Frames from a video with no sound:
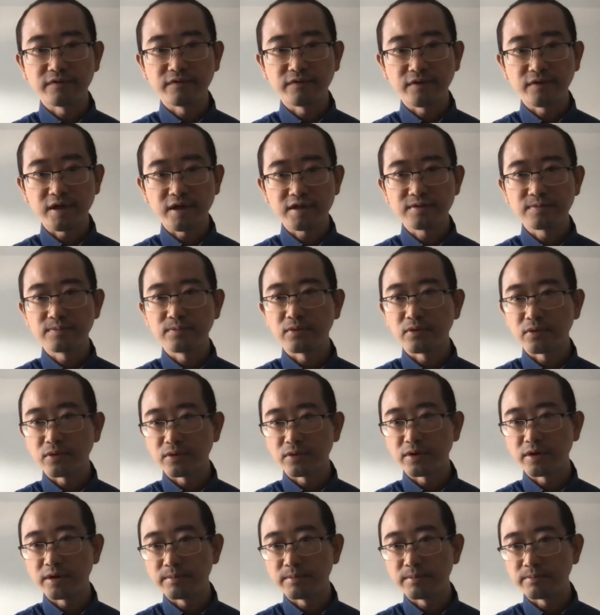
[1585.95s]
invest
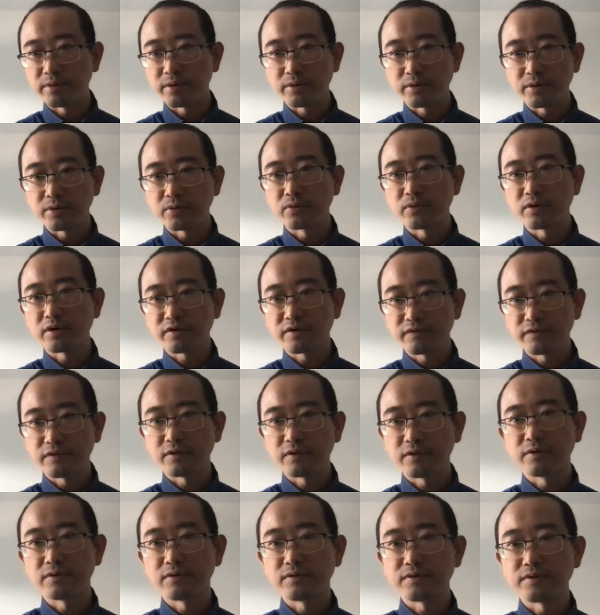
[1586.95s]
more in building
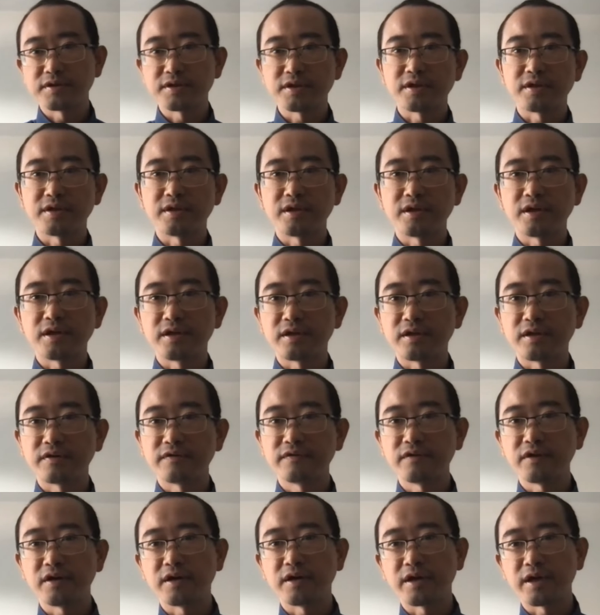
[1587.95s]
workflows and
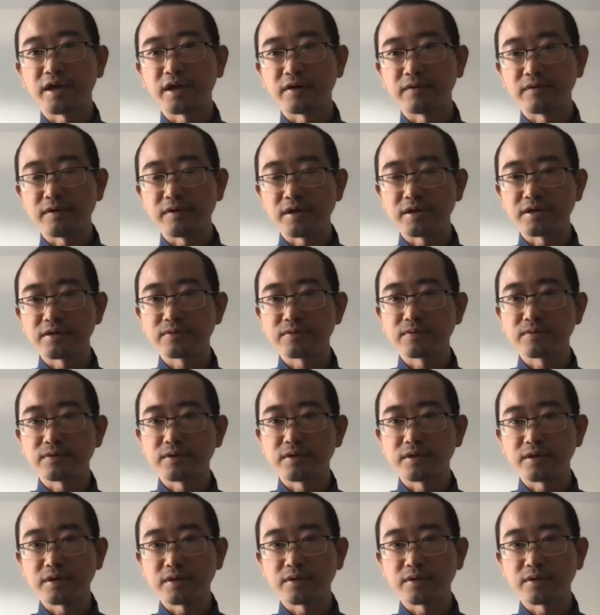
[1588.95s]
identifying areas where,